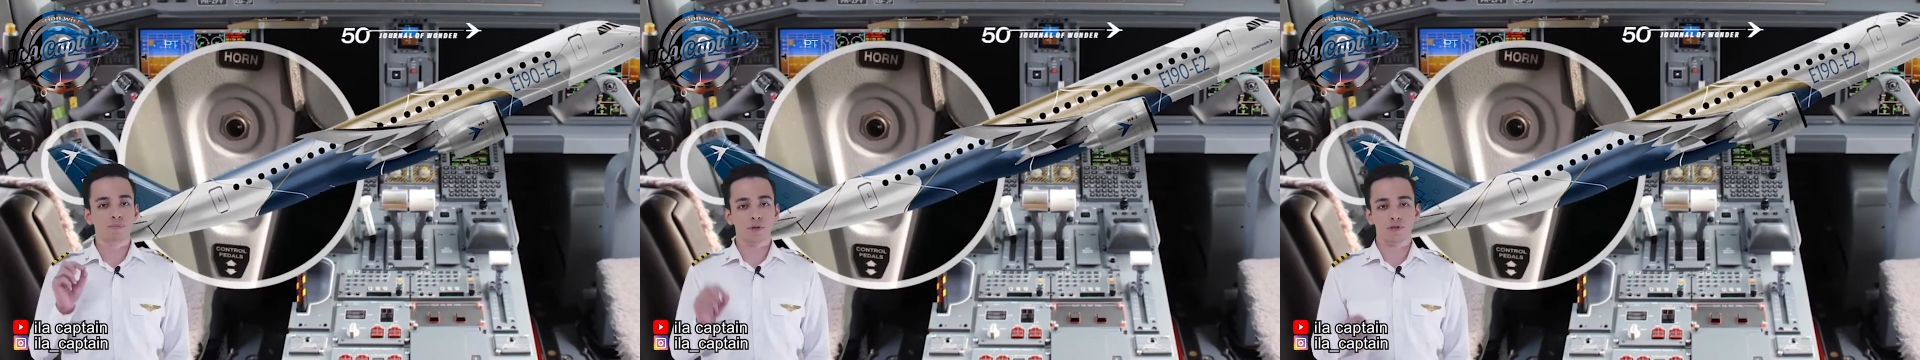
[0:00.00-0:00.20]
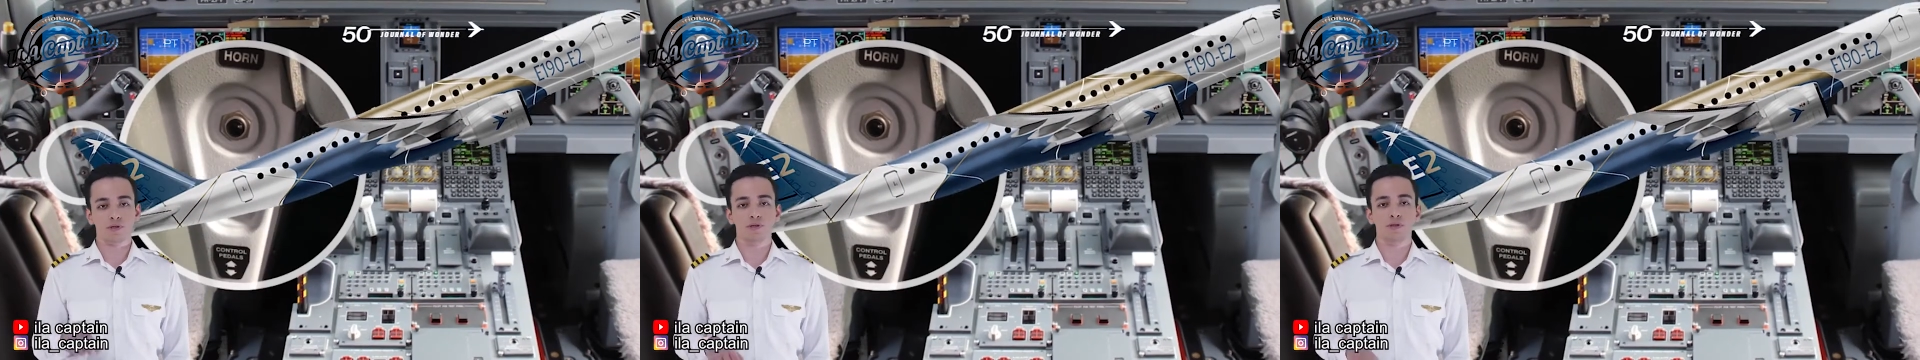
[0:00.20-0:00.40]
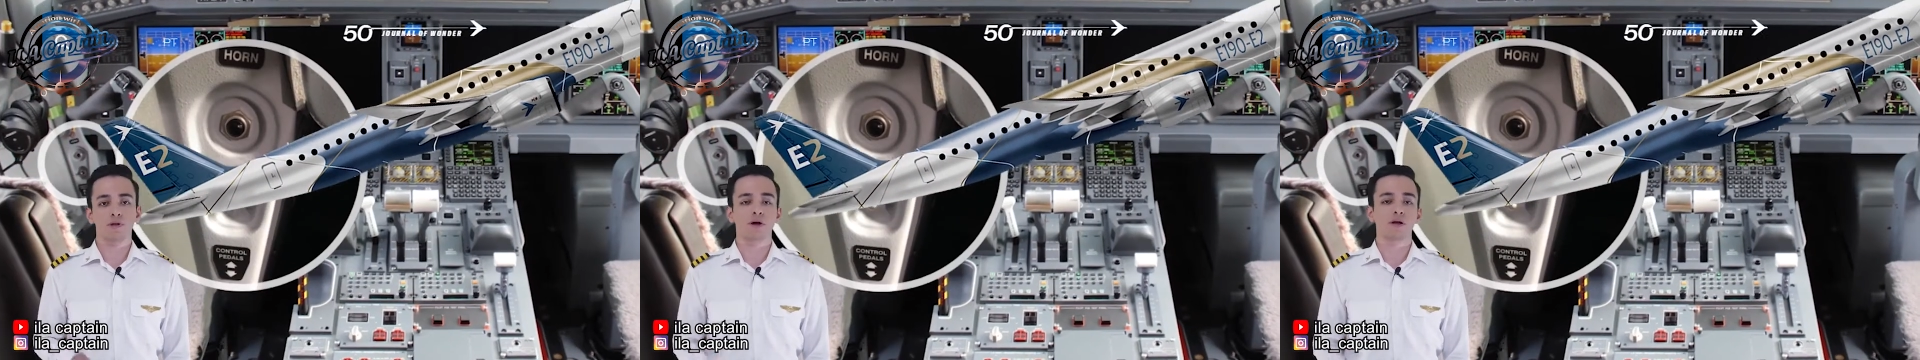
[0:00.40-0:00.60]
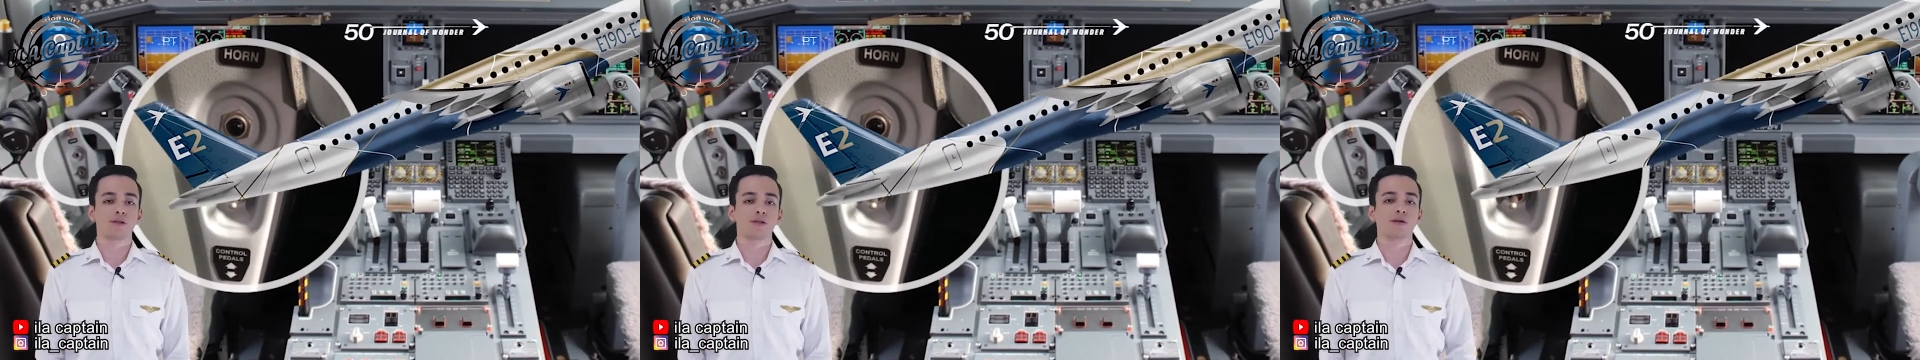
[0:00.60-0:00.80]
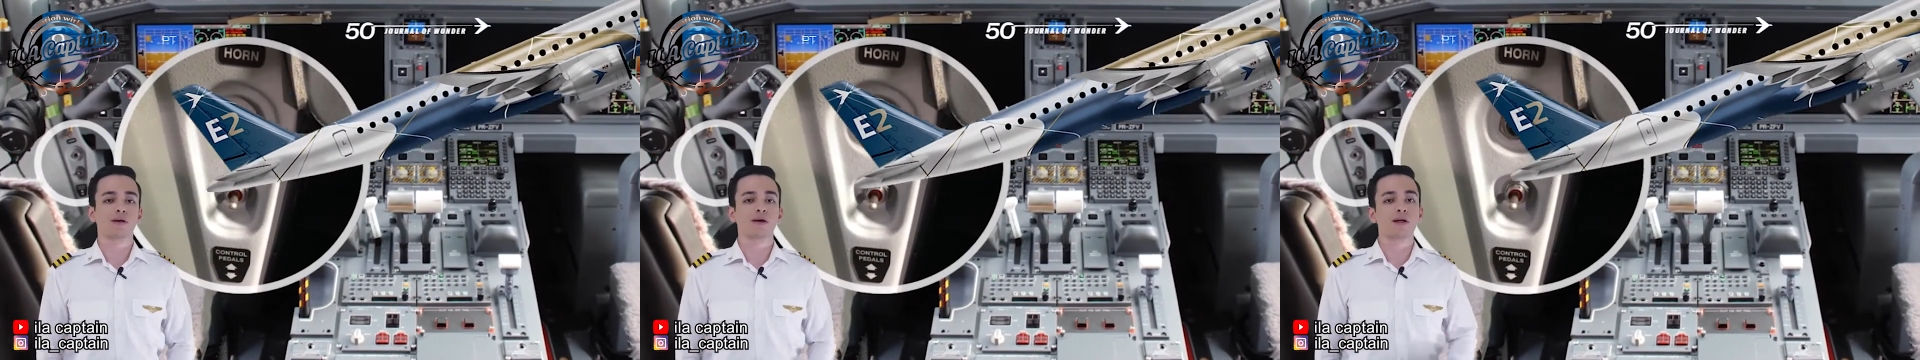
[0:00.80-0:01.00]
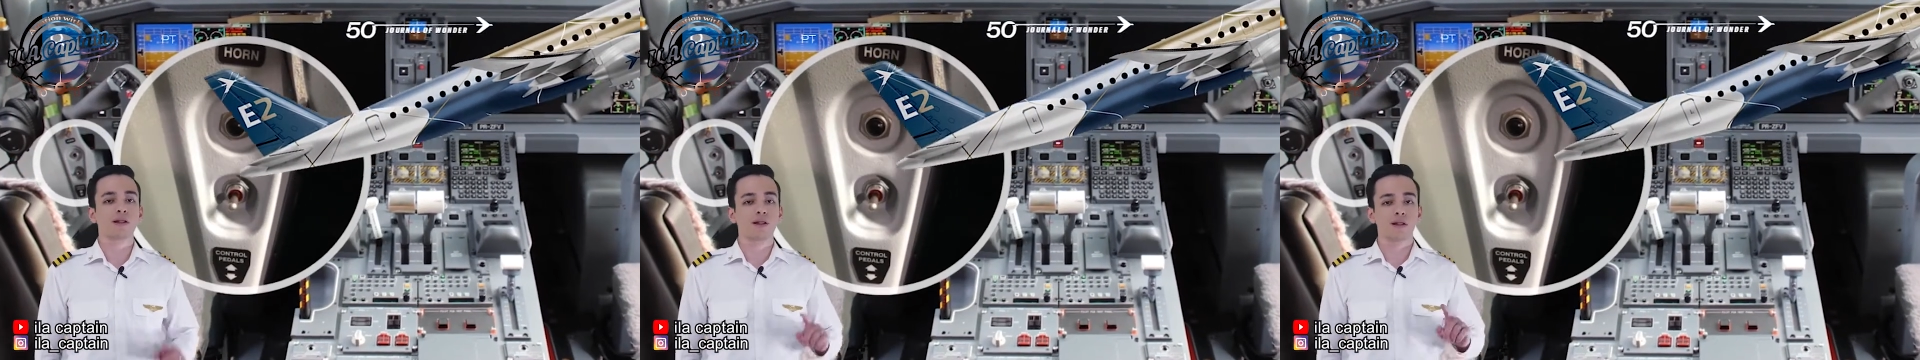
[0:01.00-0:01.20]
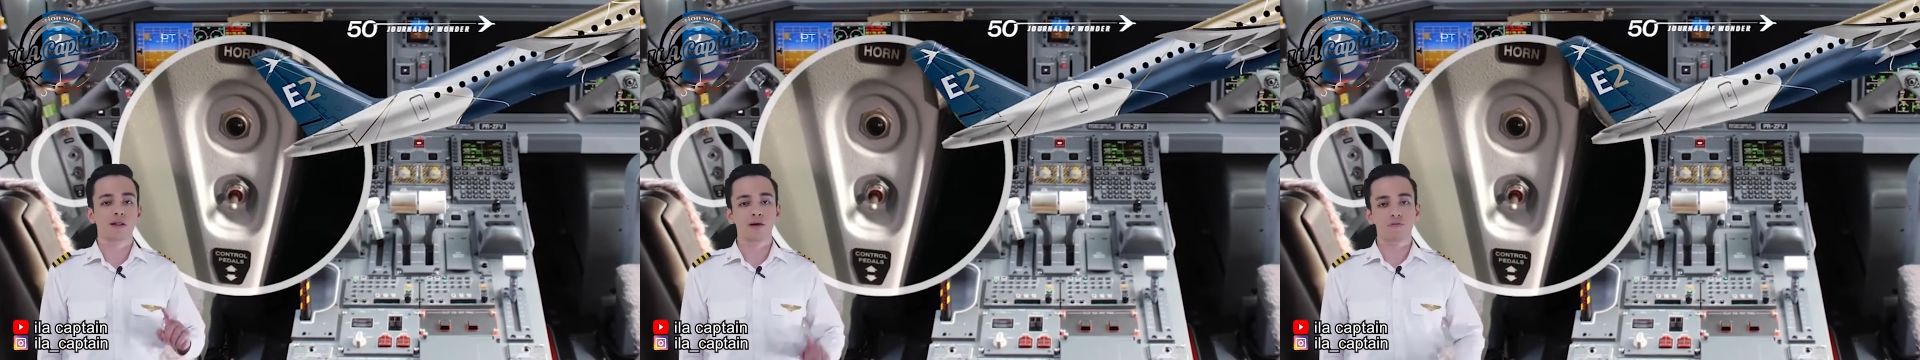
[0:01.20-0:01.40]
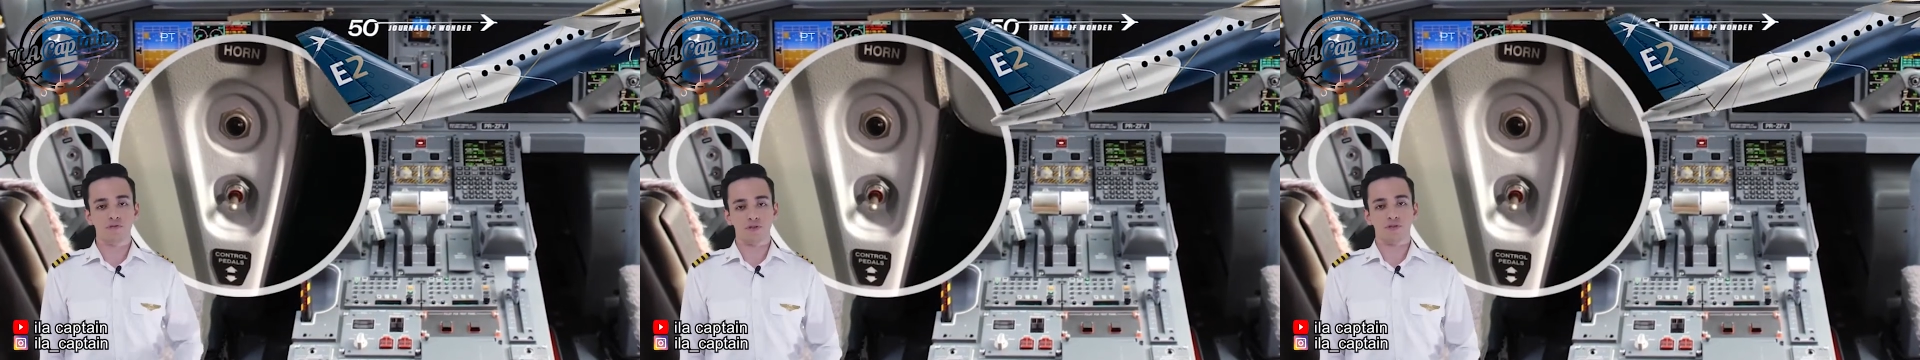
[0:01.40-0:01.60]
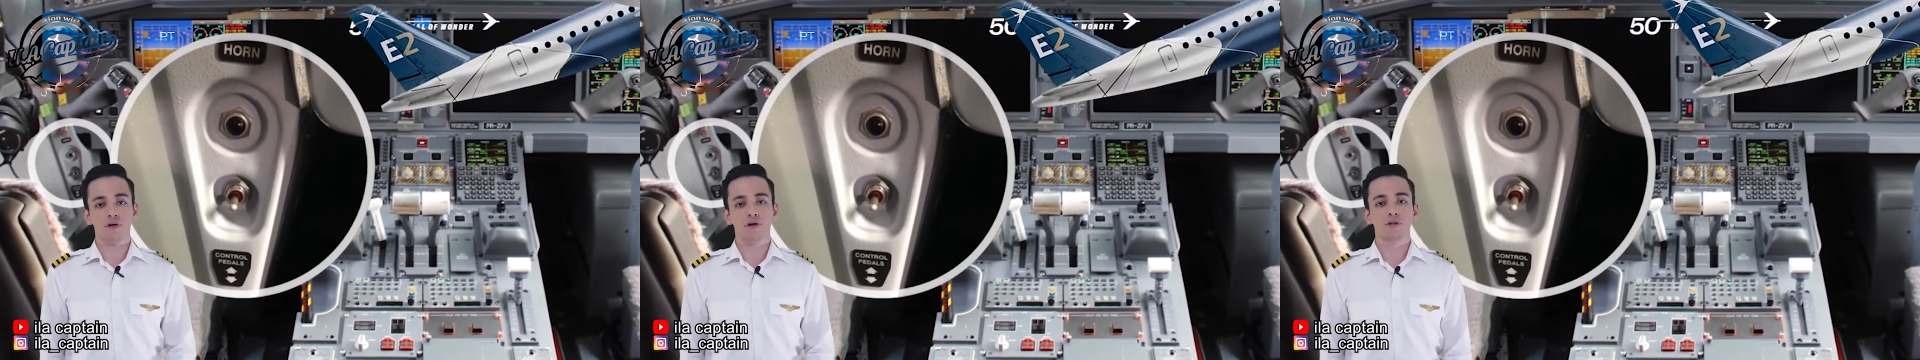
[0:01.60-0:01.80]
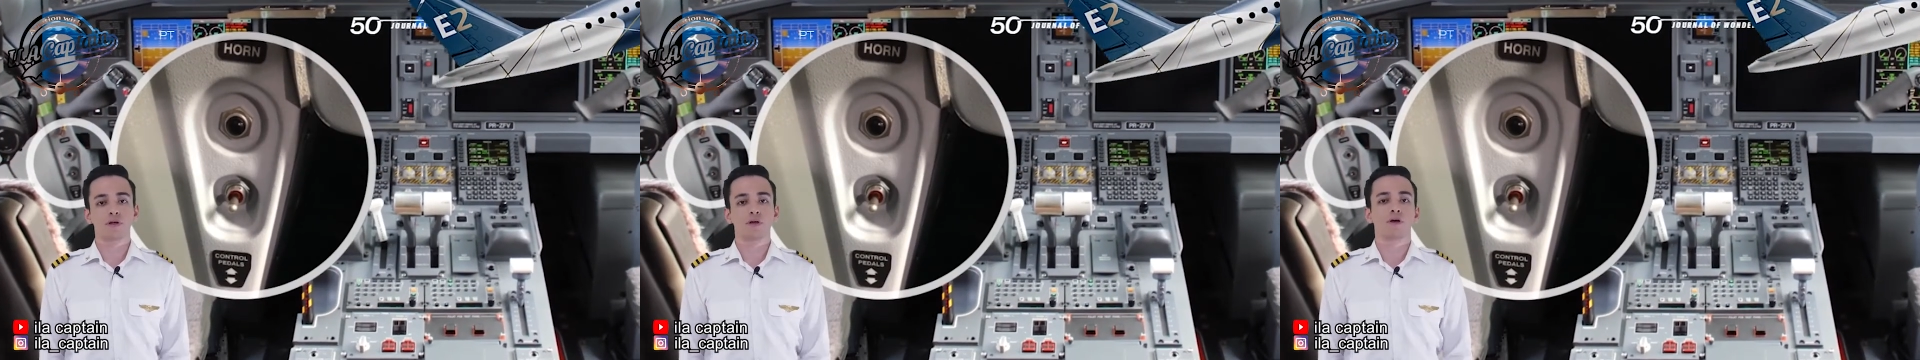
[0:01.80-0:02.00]
button on the left
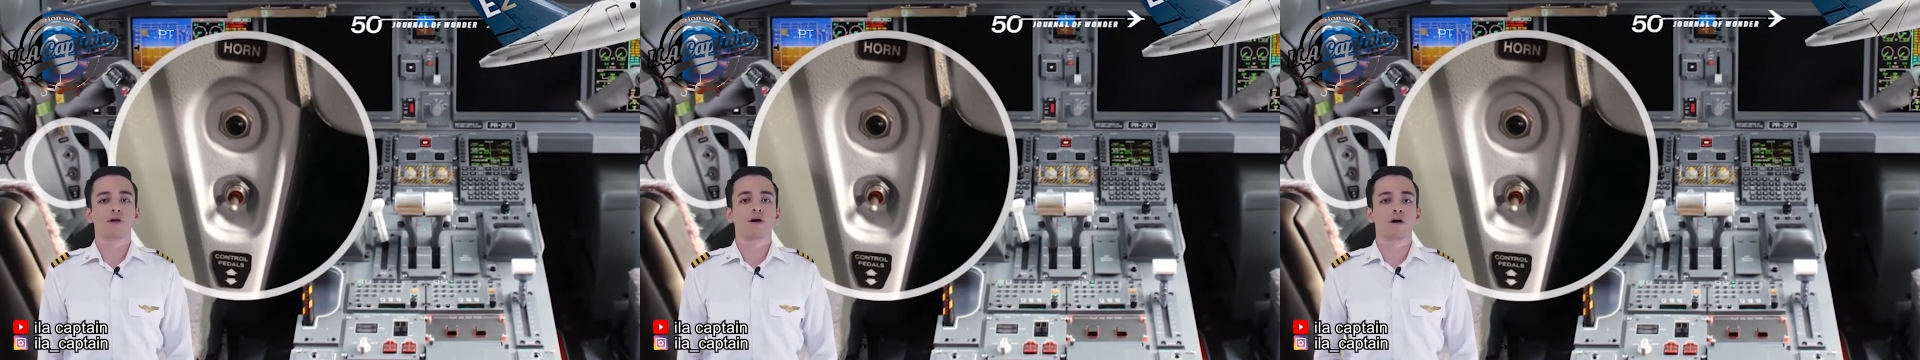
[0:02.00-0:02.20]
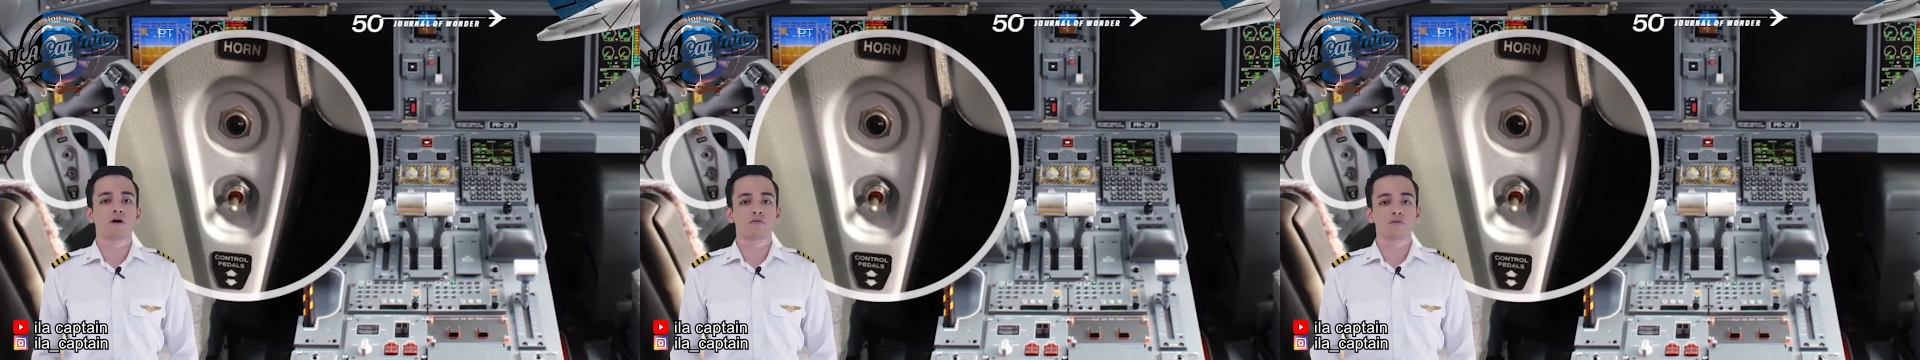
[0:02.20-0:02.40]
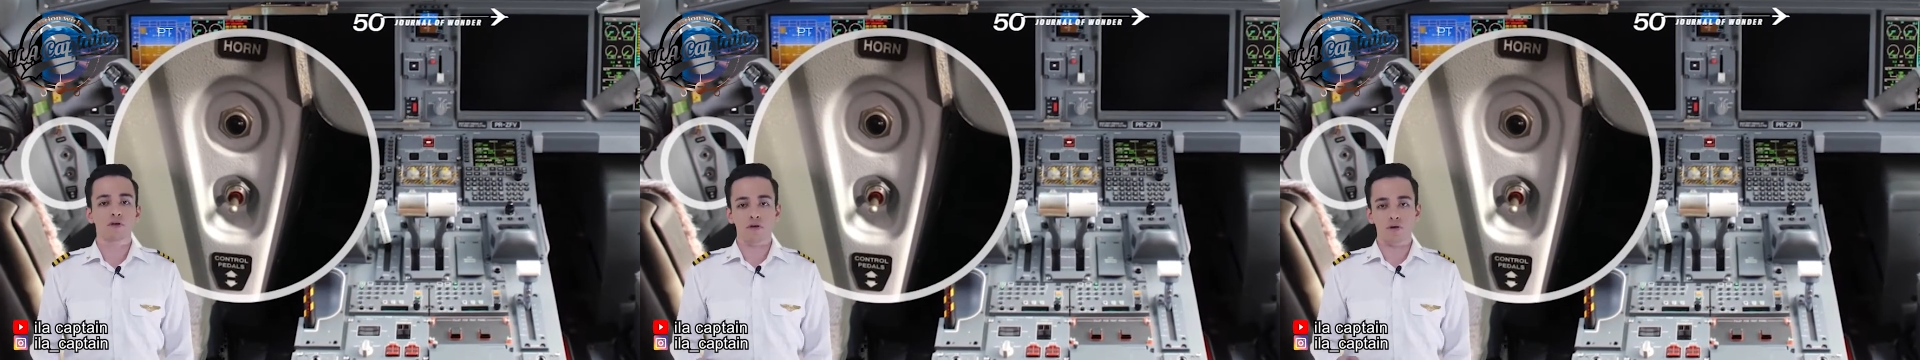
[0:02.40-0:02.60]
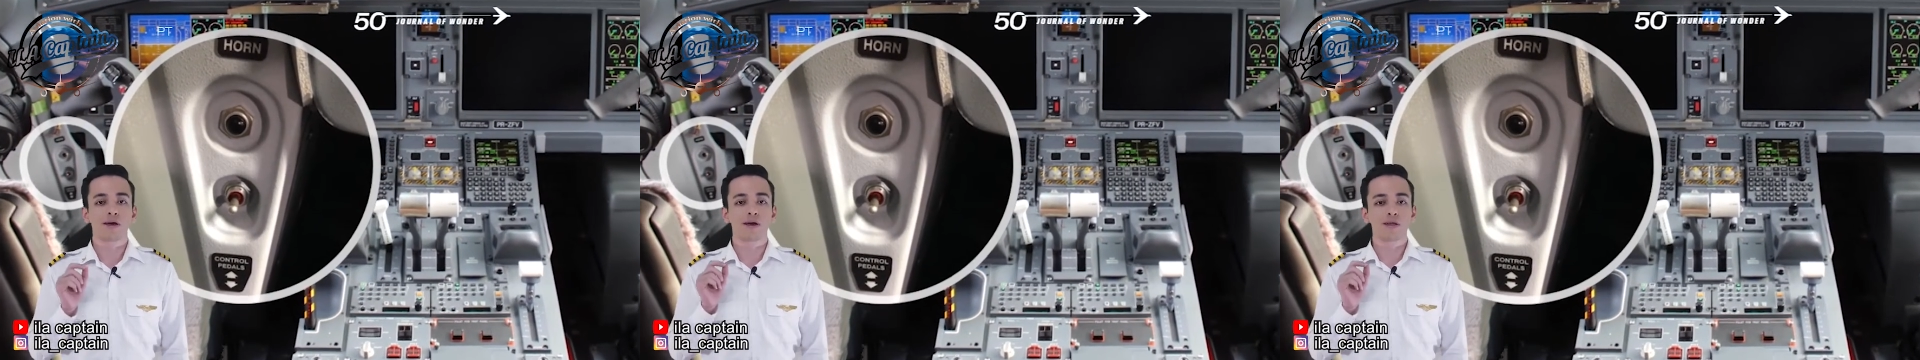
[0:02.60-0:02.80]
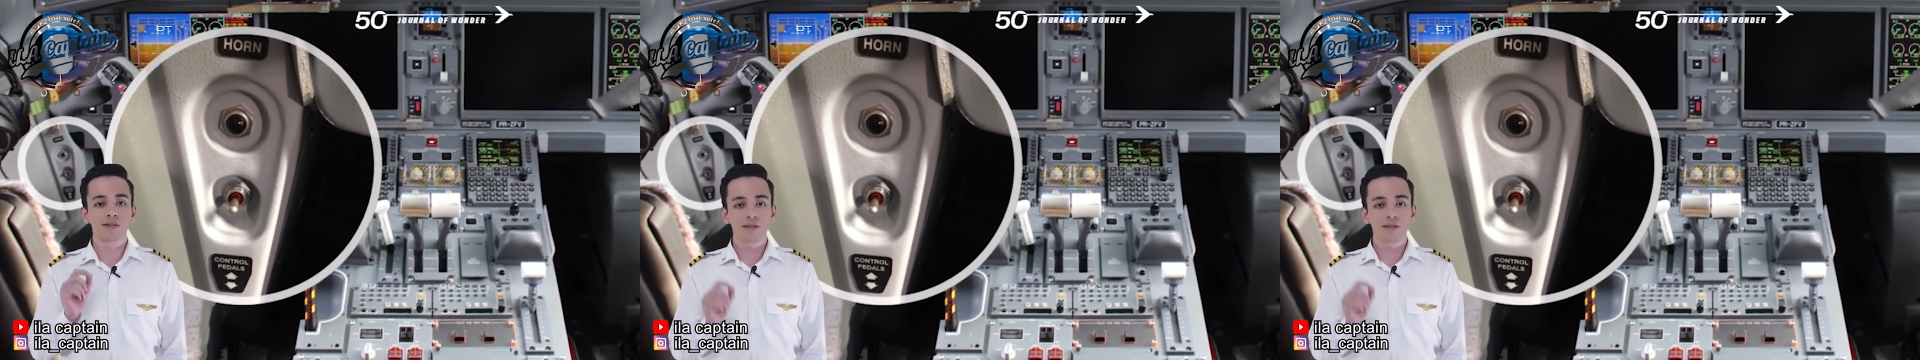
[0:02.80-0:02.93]
side of the yoke, in